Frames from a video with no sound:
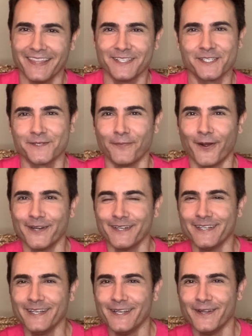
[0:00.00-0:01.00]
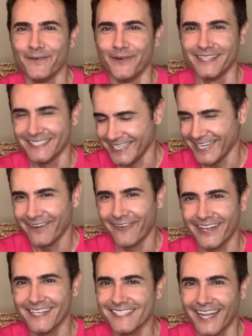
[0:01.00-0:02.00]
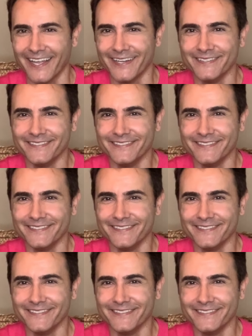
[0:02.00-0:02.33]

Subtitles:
this is Martin with DIY Design.